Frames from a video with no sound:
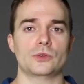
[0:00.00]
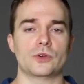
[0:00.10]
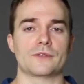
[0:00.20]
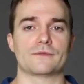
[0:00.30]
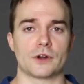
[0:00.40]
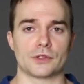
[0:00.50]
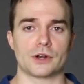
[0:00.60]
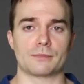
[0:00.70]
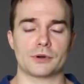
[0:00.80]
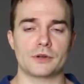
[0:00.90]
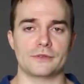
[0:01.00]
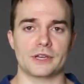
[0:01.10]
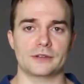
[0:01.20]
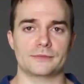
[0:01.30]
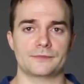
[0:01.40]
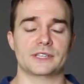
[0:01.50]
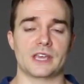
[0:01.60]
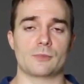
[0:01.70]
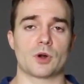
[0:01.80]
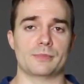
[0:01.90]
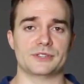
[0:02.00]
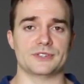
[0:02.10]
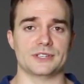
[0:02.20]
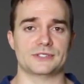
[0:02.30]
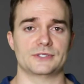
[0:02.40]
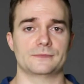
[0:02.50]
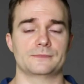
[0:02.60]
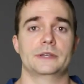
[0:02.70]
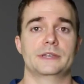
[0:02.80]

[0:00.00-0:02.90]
you can further improve it to get more business.